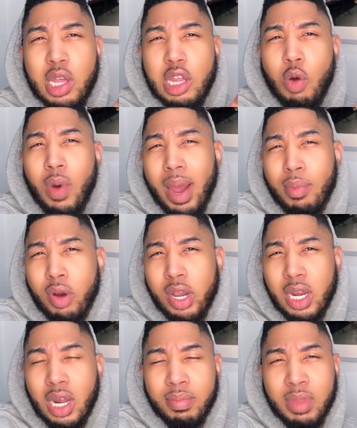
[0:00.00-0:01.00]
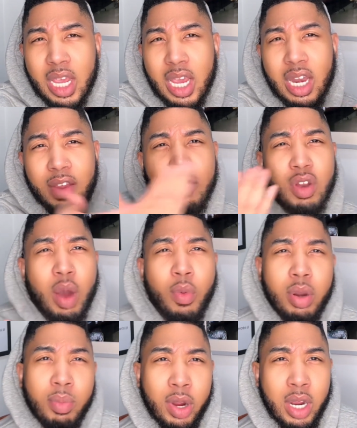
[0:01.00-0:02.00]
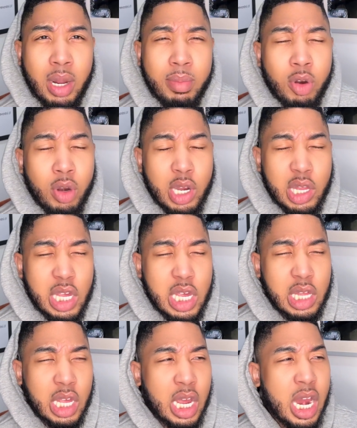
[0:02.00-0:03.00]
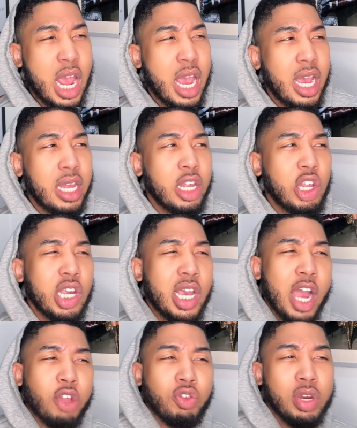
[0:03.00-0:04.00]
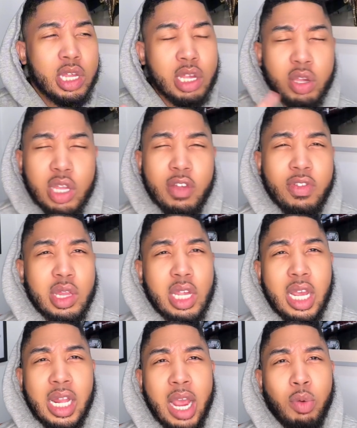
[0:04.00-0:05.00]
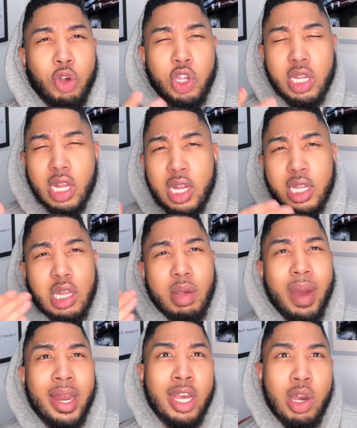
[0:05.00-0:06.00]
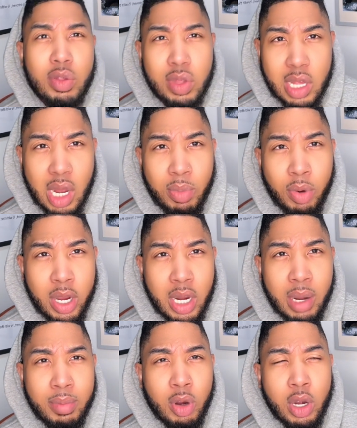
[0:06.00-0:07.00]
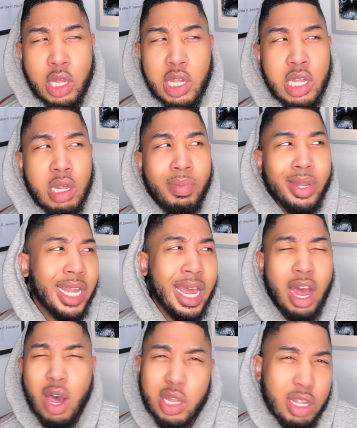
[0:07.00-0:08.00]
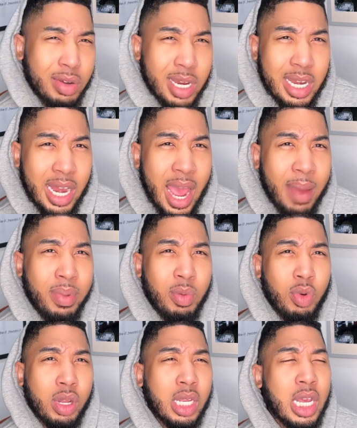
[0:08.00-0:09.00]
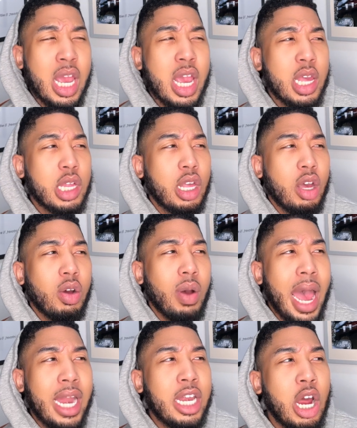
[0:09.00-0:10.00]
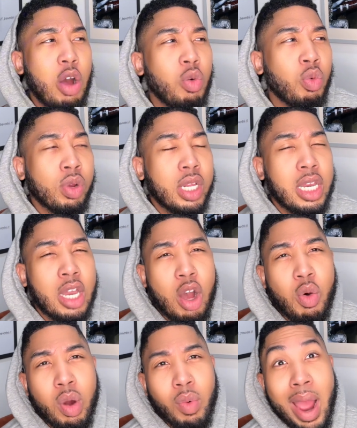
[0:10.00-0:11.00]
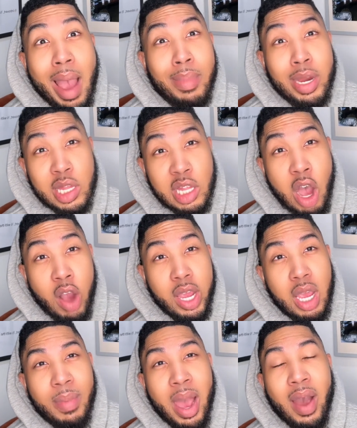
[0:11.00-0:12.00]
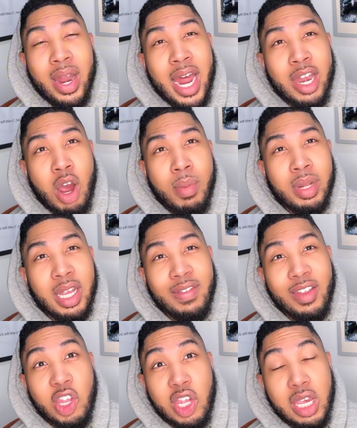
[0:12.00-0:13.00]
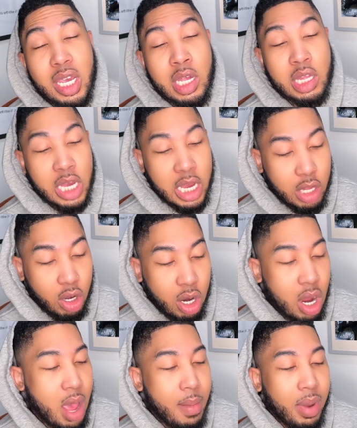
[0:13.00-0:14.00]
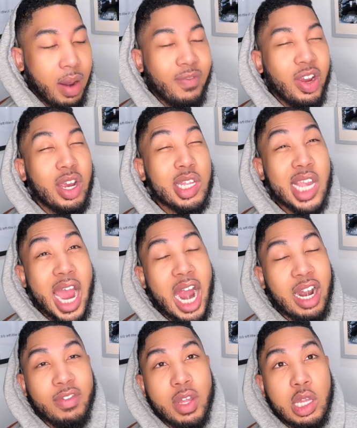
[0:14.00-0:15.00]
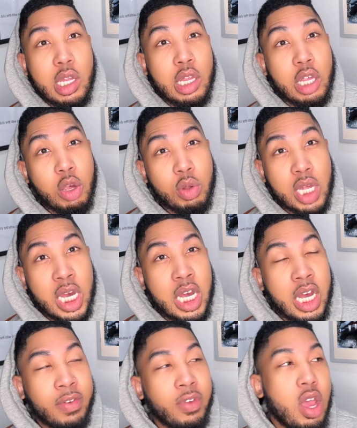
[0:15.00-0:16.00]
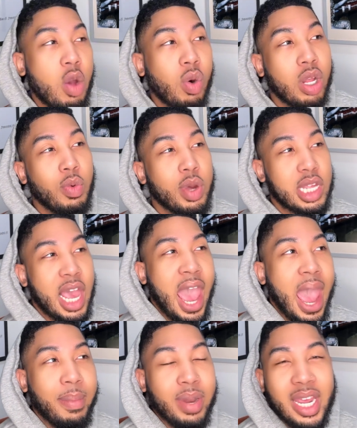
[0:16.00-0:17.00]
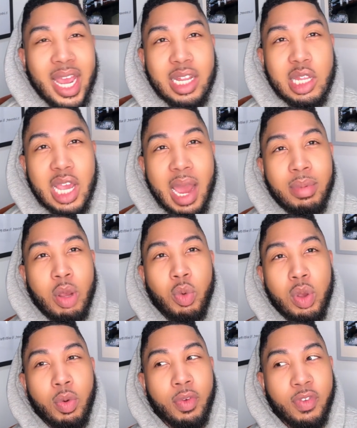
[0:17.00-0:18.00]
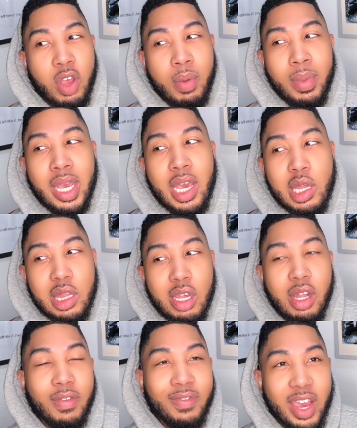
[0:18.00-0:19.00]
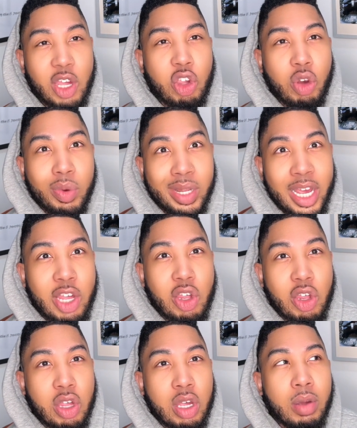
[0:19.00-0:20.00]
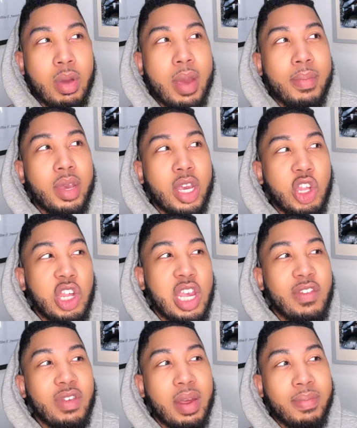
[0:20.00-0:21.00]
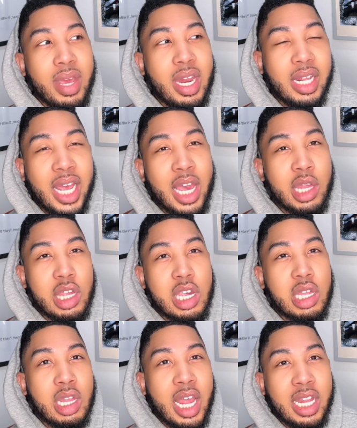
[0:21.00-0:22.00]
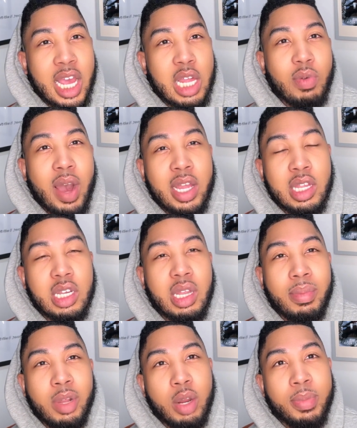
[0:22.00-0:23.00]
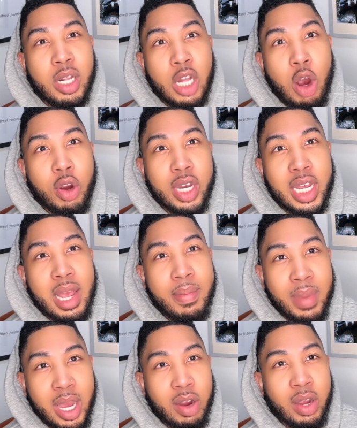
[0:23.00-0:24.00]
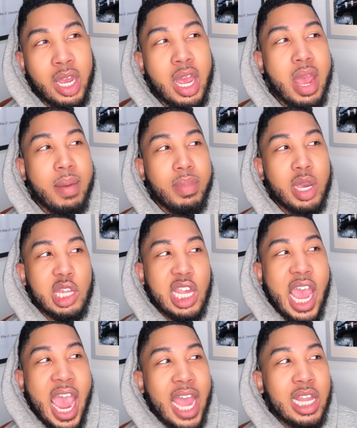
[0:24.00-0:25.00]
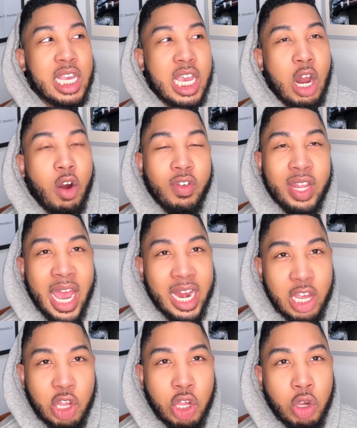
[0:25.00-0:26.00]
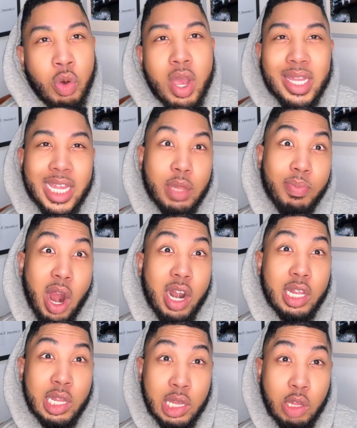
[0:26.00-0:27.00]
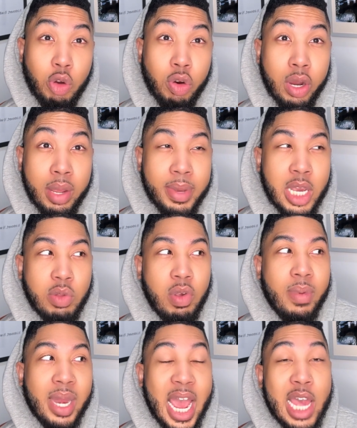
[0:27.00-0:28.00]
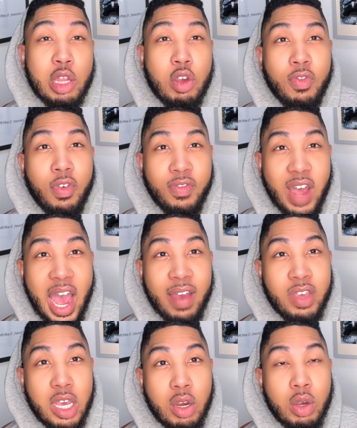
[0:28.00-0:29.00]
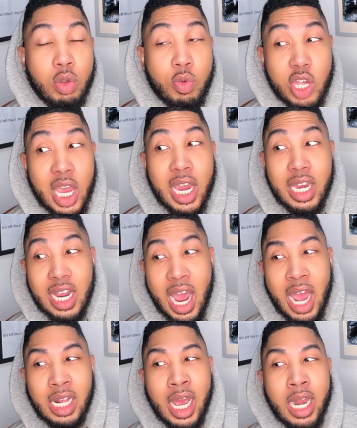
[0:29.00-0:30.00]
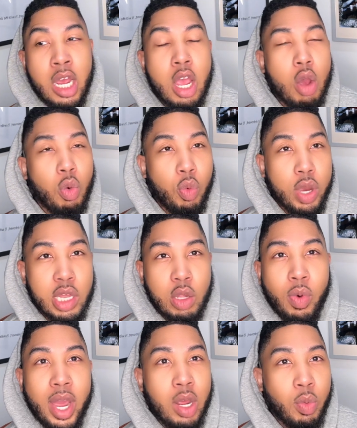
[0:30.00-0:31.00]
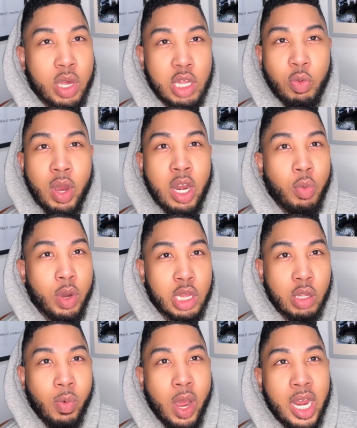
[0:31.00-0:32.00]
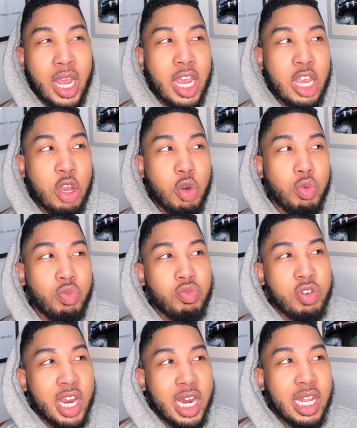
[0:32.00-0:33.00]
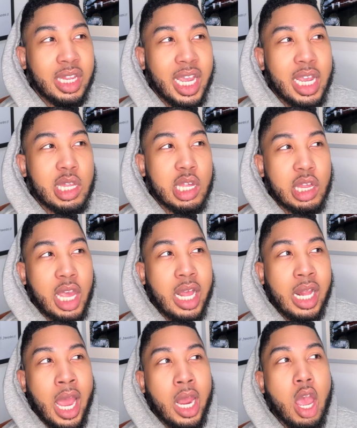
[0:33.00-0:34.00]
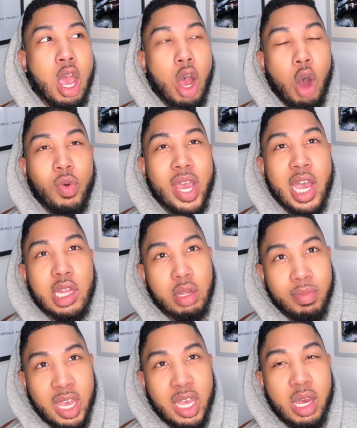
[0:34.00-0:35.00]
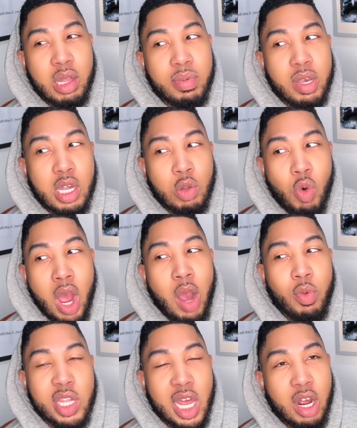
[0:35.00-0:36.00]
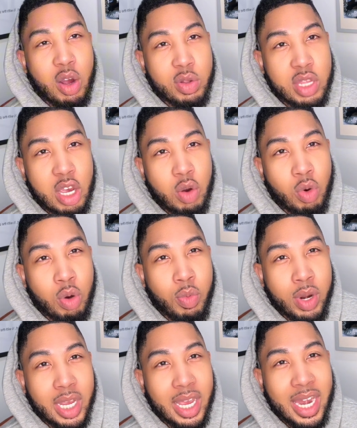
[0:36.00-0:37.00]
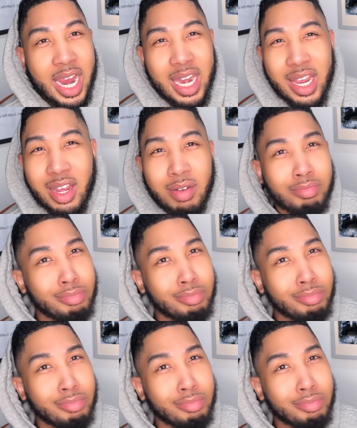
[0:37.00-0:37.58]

So why bring it up then if you don't want to bring it up during the season? And then she contradicts herself to say, like, well, she thought that somebody else was going to bring it up during the season, but that also didn't happen really. So I don't really know what Robyn is talking about, and I don't believe that she is either, but I'm very tired of this excuse of, well, it wasn't happening at the time that we were filming. It still affects your relationship, because she even admitted last season that that's why it took them a little bit longer to get married, because they had to get over that issue. That's part of the story, because we've been asking you for 5 years, which Andy highlighted, when's the wedding, when's the wedding, when's the wedding, and you didn't think to say, like, oh, we had some hiccups because Juan was at a hotel room with a Canadian.